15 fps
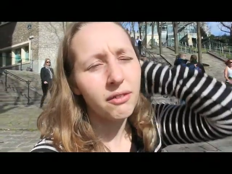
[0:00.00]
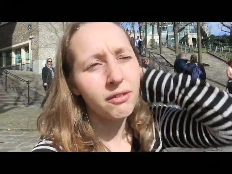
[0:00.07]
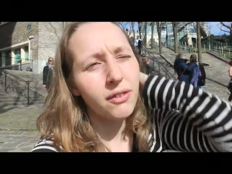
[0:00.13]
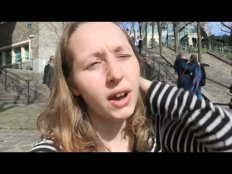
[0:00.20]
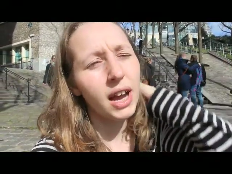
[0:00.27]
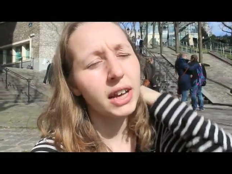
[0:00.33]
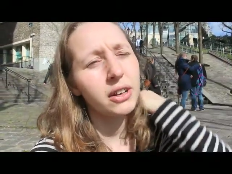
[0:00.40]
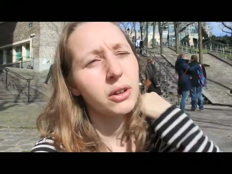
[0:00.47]

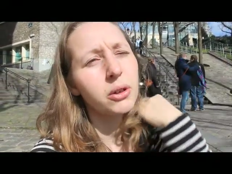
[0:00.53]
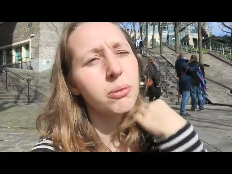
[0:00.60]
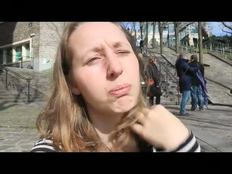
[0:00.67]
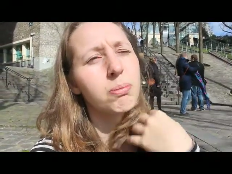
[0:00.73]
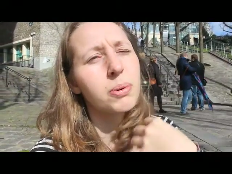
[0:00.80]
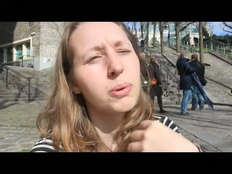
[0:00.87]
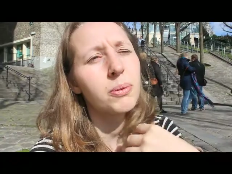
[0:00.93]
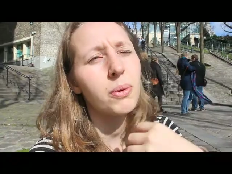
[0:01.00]
Final
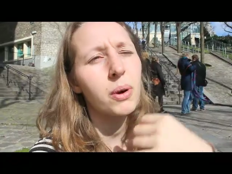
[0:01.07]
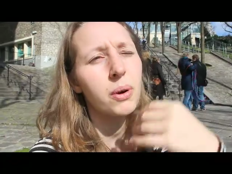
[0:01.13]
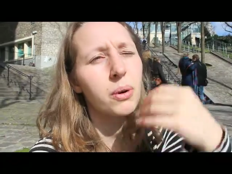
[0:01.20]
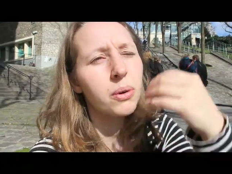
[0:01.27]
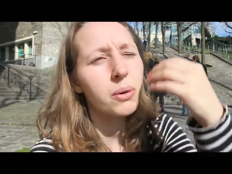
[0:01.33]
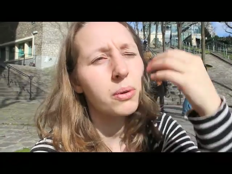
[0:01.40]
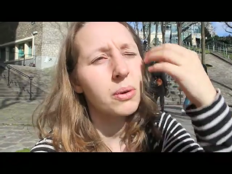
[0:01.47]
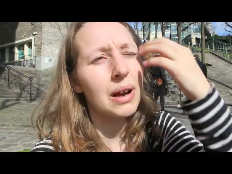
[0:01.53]

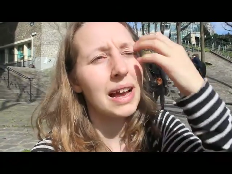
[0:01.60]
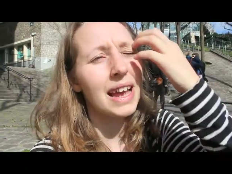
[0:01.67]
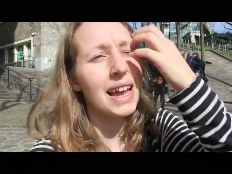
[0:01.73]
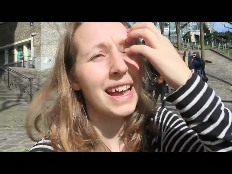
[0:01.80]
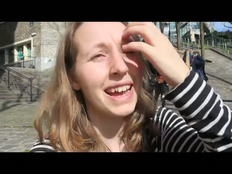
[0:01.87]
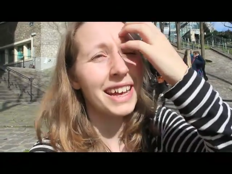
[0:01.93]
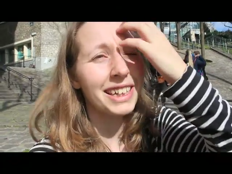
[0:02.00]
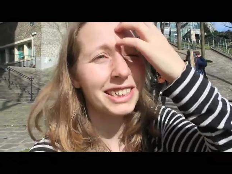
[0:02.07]
Pro
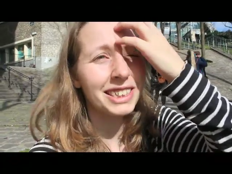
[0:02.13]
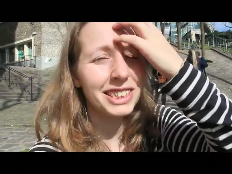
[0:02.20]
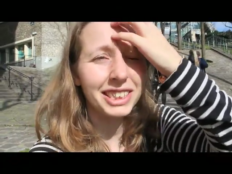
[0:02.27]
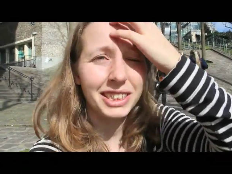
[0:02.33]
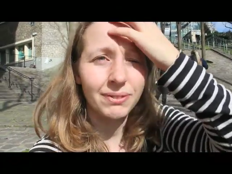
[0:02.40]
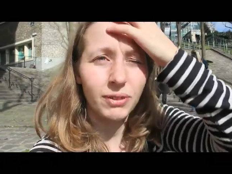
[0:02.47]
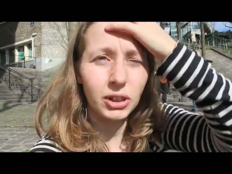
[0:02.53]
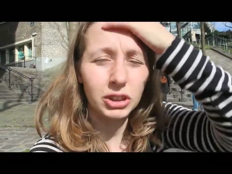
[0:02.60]

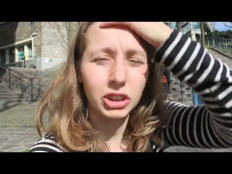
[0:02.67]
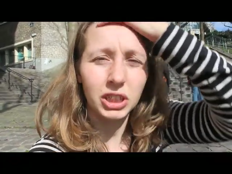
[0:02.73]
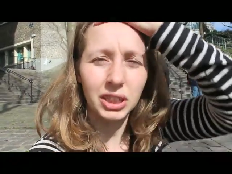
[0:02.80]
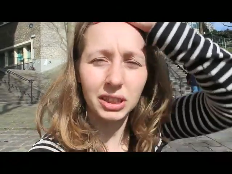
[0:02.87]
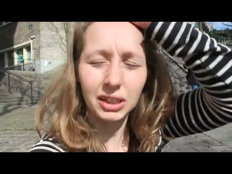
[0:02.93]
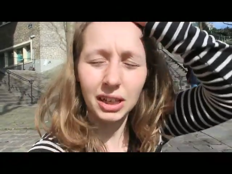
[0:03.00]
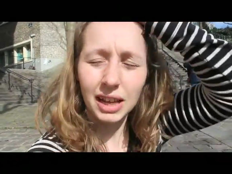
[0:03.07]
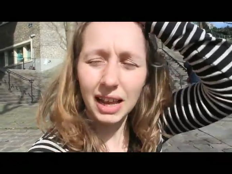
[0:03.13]
X
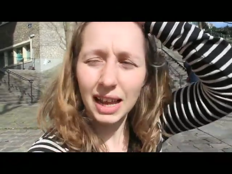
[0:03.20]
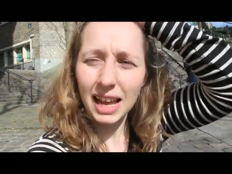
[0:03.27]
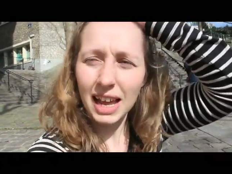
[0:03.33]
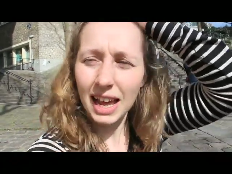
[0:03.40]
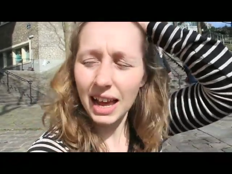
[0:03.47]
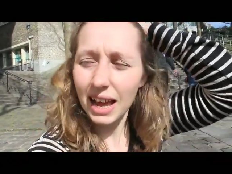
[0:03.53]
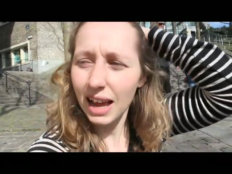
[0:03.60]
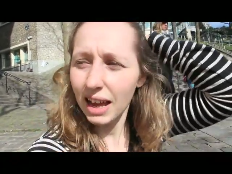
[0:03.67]
version,
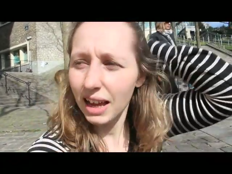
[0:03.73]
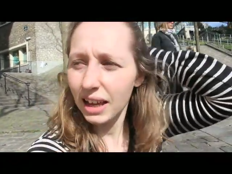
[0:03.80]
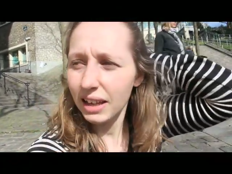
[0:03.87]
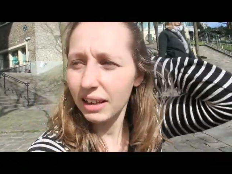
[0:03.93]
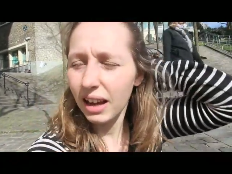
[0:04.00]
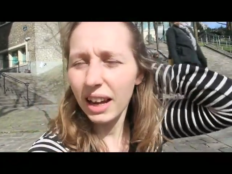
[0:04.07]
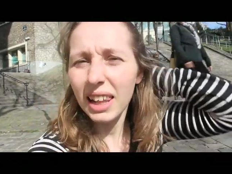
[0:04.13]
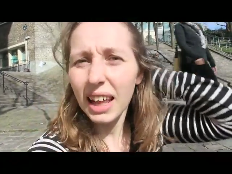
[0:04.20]

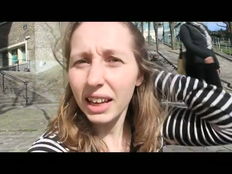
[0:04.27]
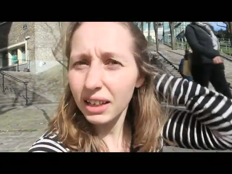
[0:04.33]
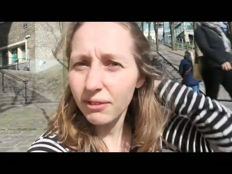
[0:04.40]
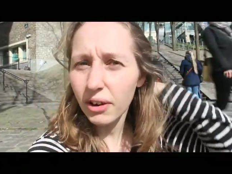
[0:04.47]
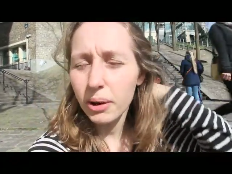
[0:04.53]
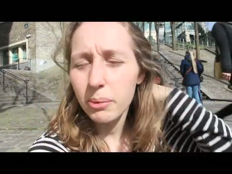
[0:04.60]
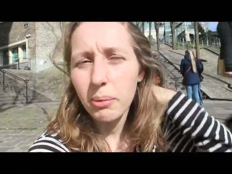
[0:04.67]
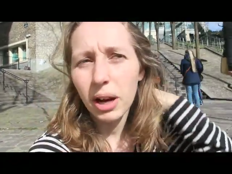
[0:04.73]
and I like it
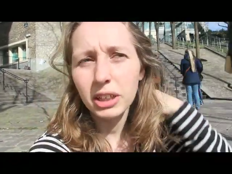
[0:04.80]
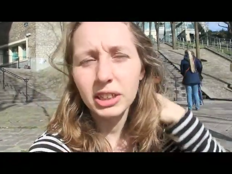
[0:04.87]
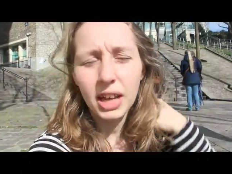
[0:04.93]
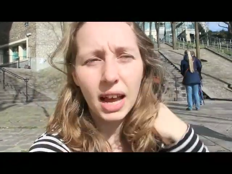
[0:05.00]
very much.